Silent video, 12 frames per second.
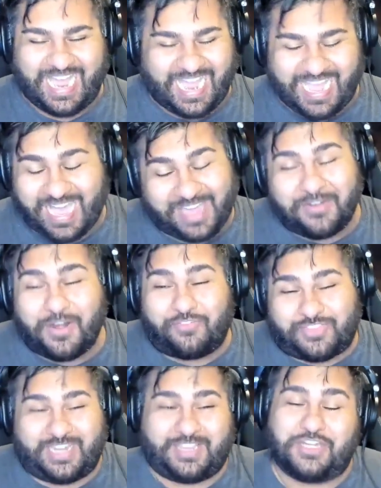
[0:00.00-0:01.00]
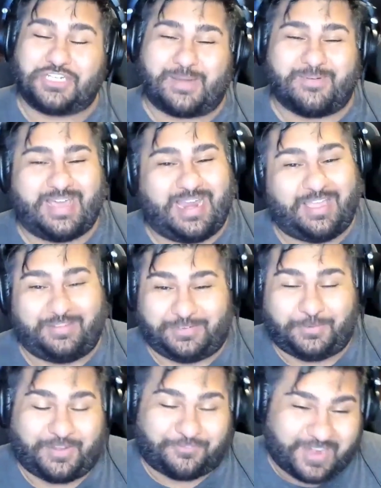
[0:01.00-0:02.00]
I don't know if they did a good job or not.
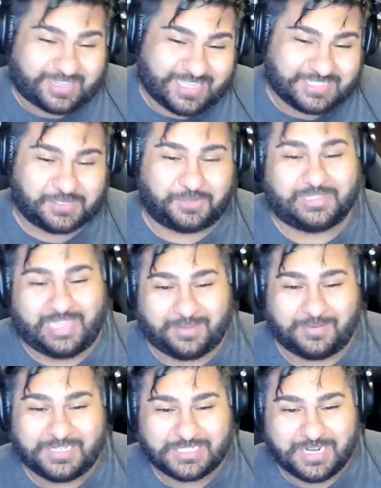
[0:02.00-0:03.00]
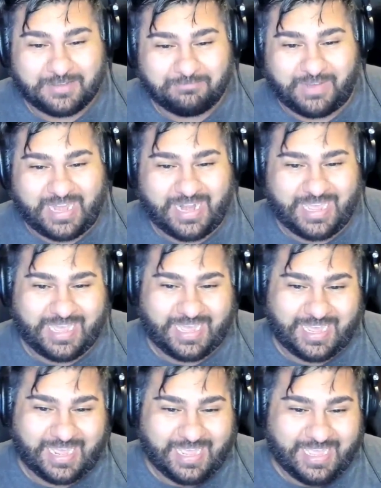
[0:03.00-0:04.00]
Quite frankly, I don't know the language. But
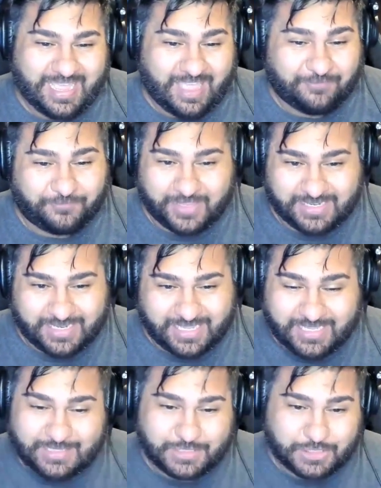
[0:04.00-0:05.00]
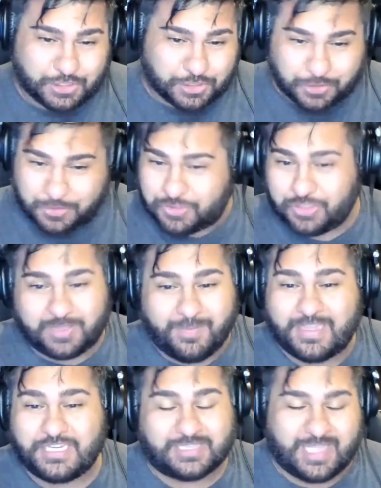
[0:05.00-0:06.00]
if it is true to the
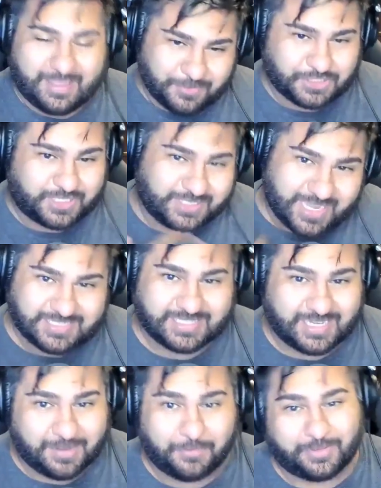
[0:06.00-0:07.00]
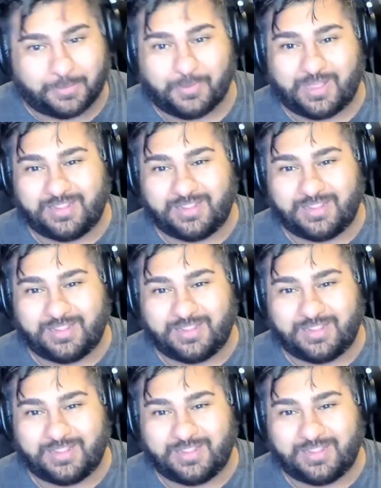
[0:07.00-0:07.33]
Comanche language, then yes, they did it really well.